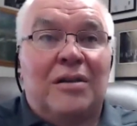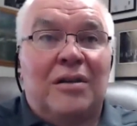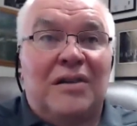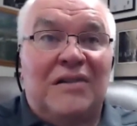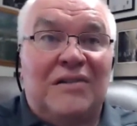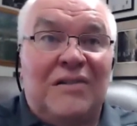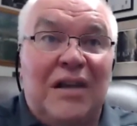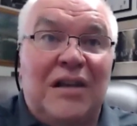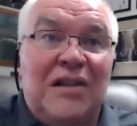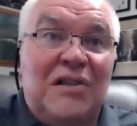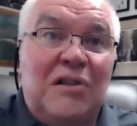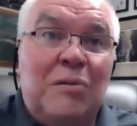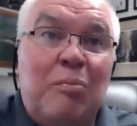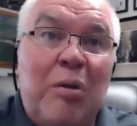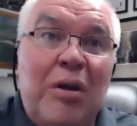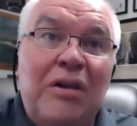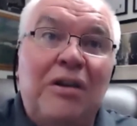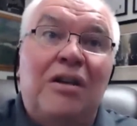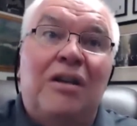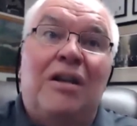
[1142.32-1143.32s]
Instead of
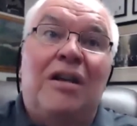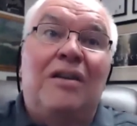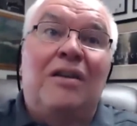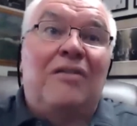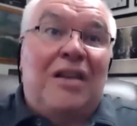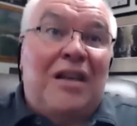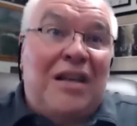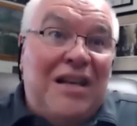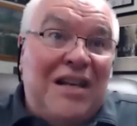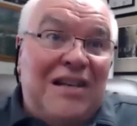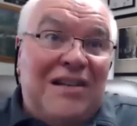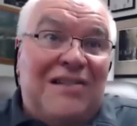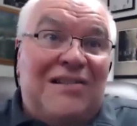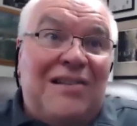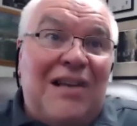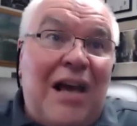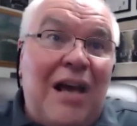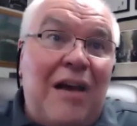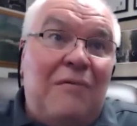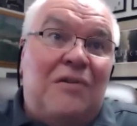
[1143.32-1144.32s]
spending it, they need to
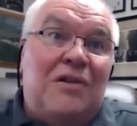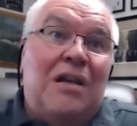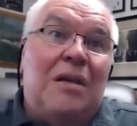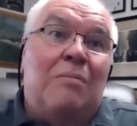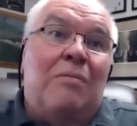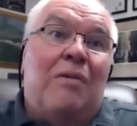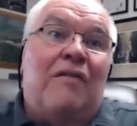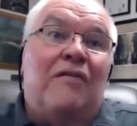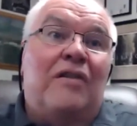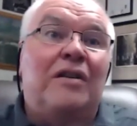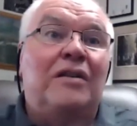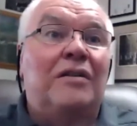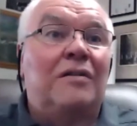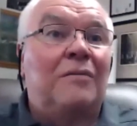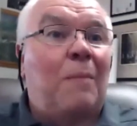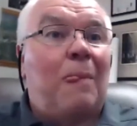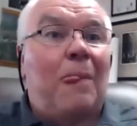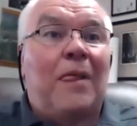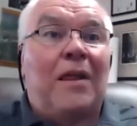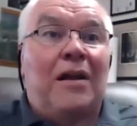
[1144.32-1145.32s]
save some of it,
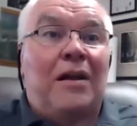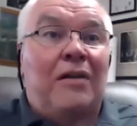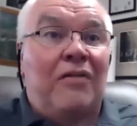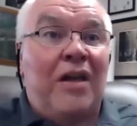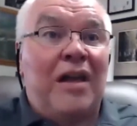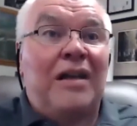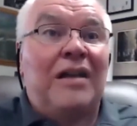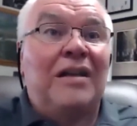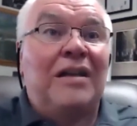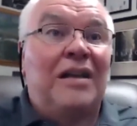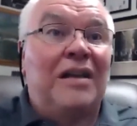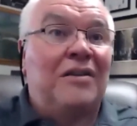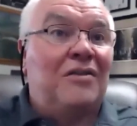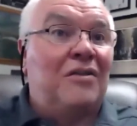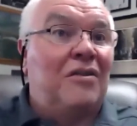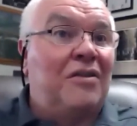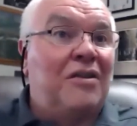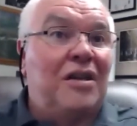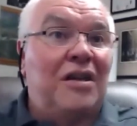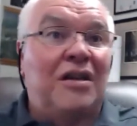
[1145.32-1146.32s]
and they can get
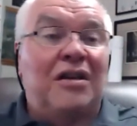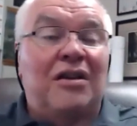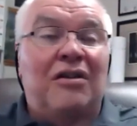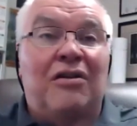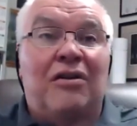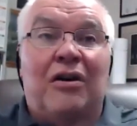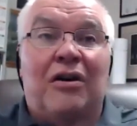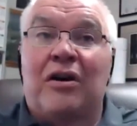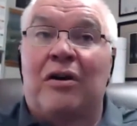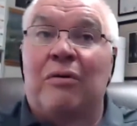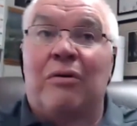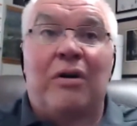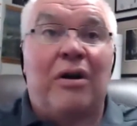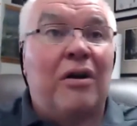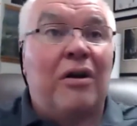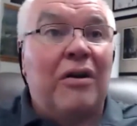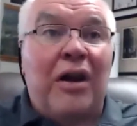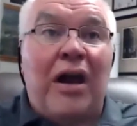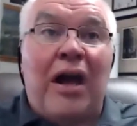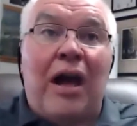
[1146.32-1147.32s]
to the end of their
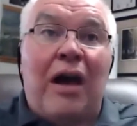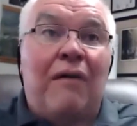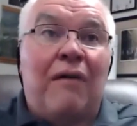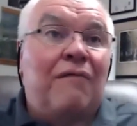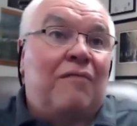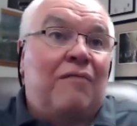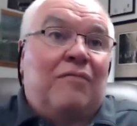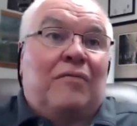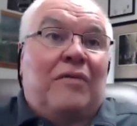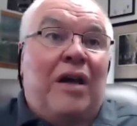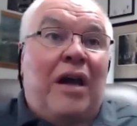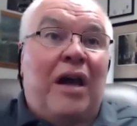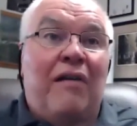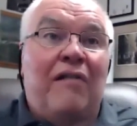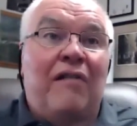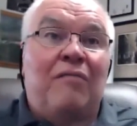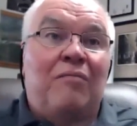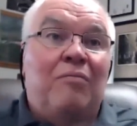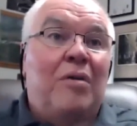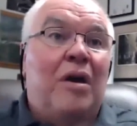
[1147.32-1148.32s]
career and have
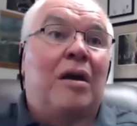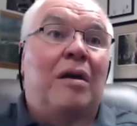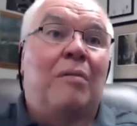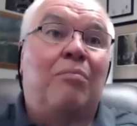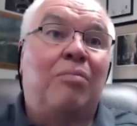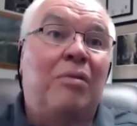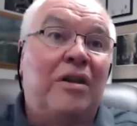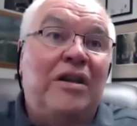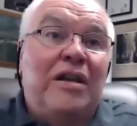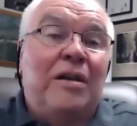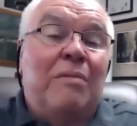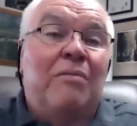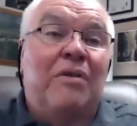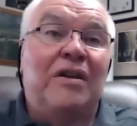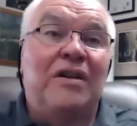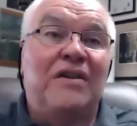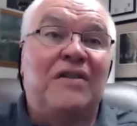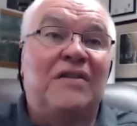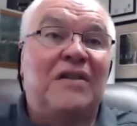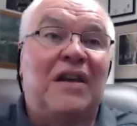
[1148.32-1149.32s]
plenty of
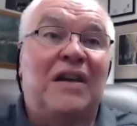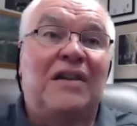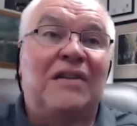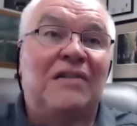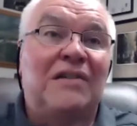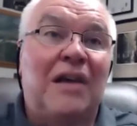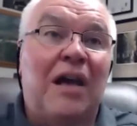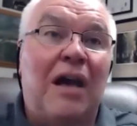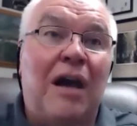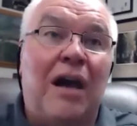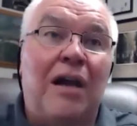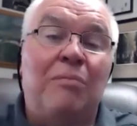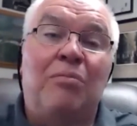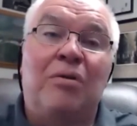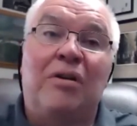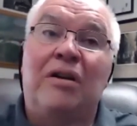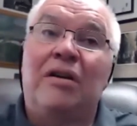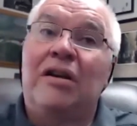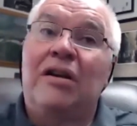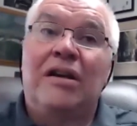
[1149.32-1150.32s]
money set aside.
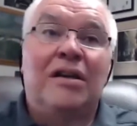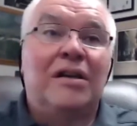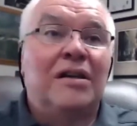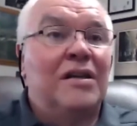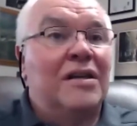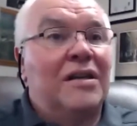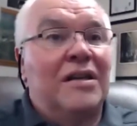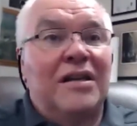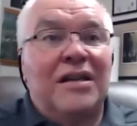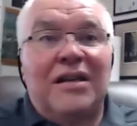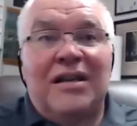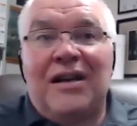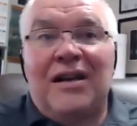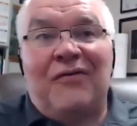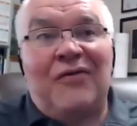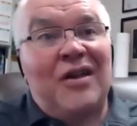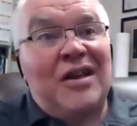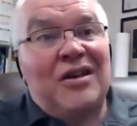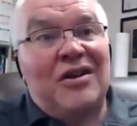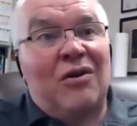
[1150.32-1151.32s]
But
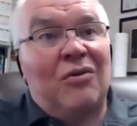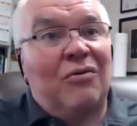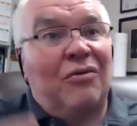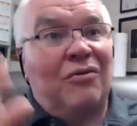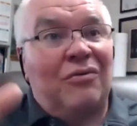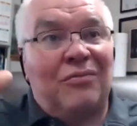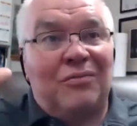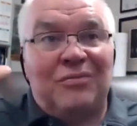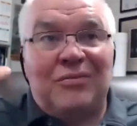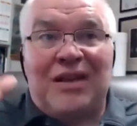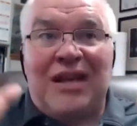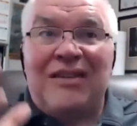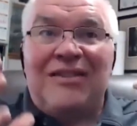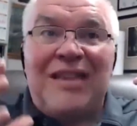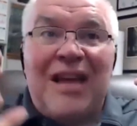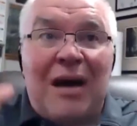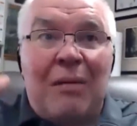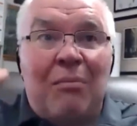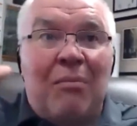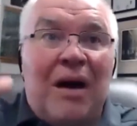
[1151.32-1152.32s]
if they don't get
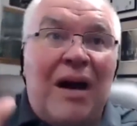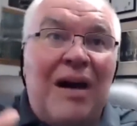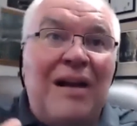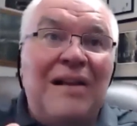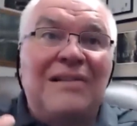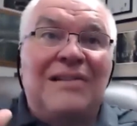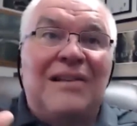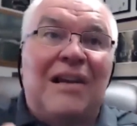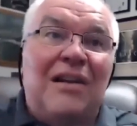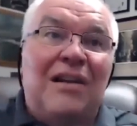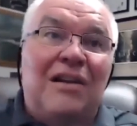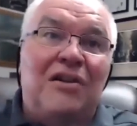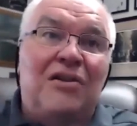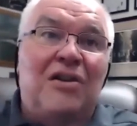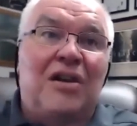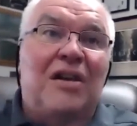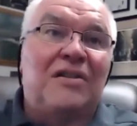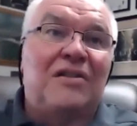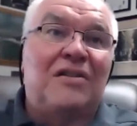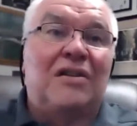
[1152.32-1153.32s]
that mindset
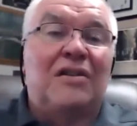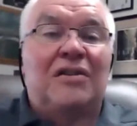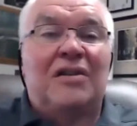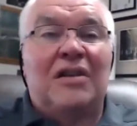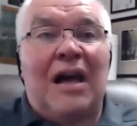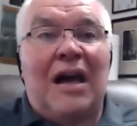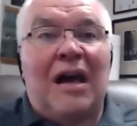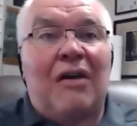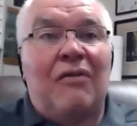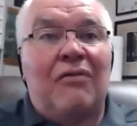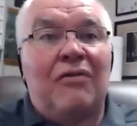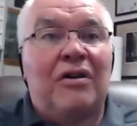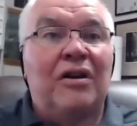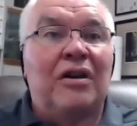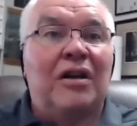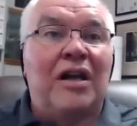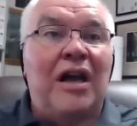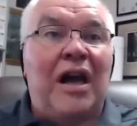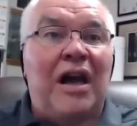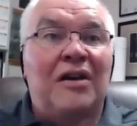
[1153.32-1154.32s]
adjusted to how they're
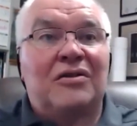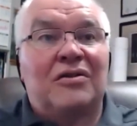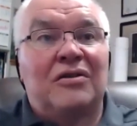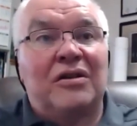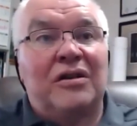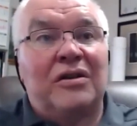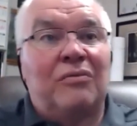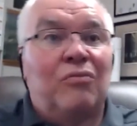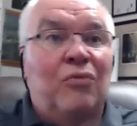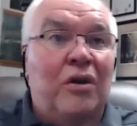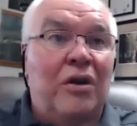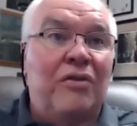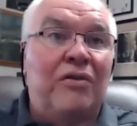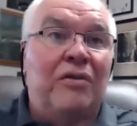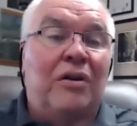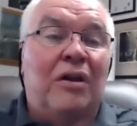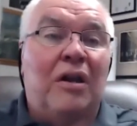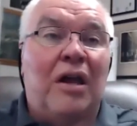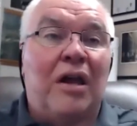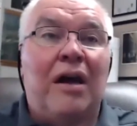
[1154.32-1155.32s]
going to actually run
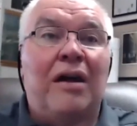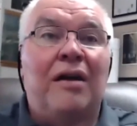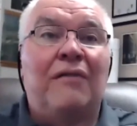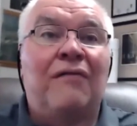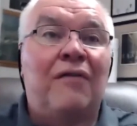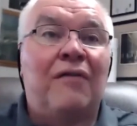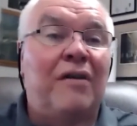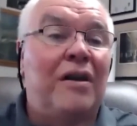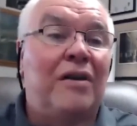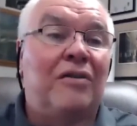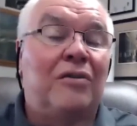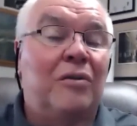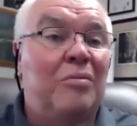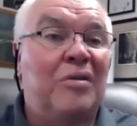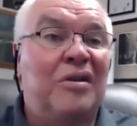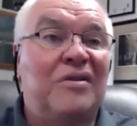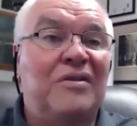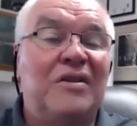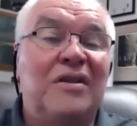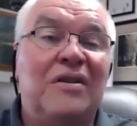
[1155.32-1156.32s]
their life and their
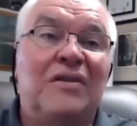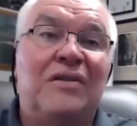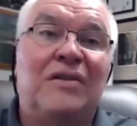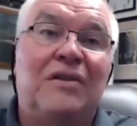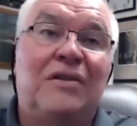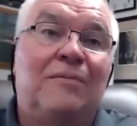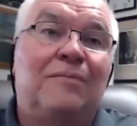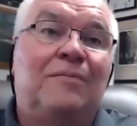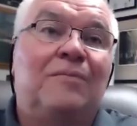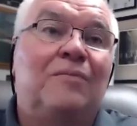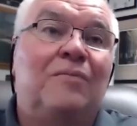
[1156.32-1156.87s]
business,